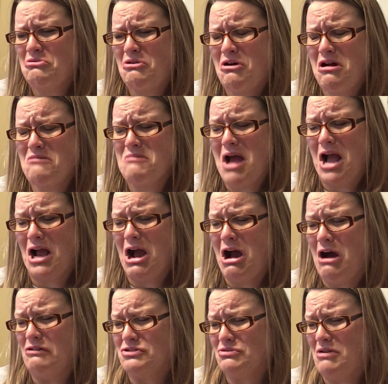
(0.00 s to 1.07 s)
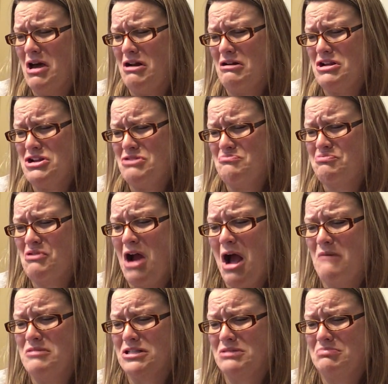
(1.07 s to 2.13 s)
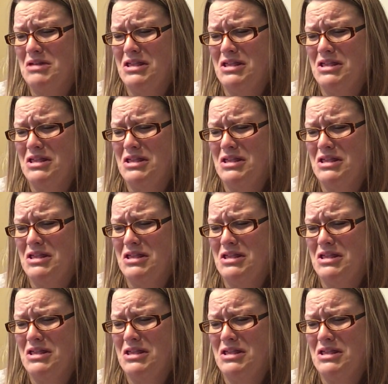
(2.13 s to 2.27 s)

wore my golf sweater and you promised